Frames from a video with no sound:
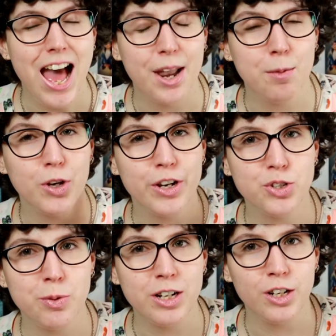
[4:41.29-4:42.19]
and I'm going
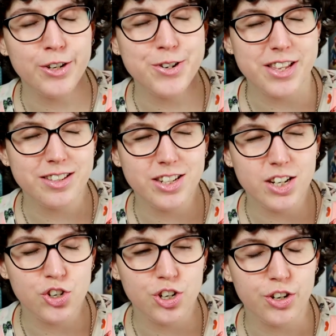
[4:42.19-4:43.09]
to include this
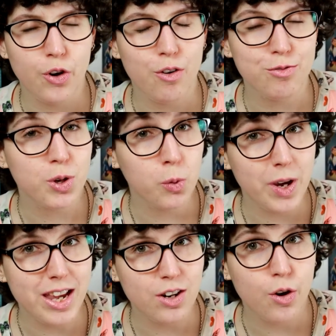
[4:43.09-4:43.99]
edition of The
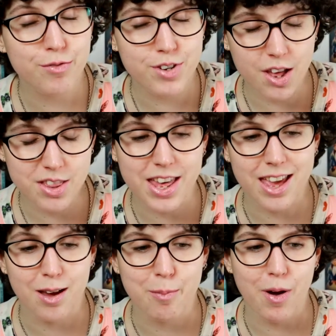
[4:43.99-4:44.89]
Queen of
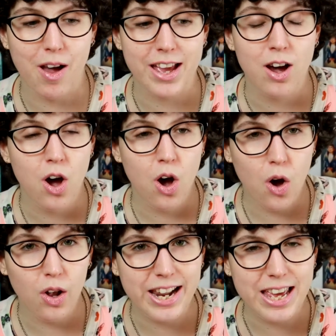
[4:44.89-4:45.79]
Nothing by
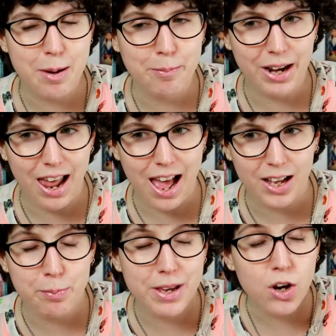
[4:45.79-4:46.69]
Holly
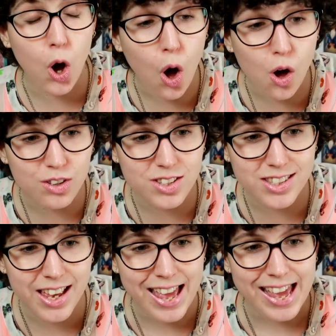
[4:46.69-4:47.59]
Black
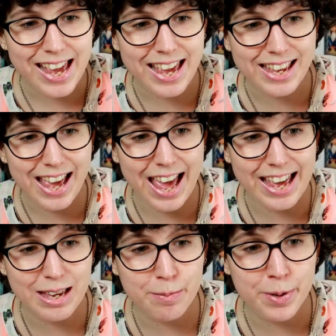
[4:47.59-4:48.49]
because it
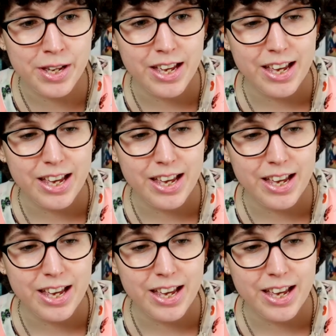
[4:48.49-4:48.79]
came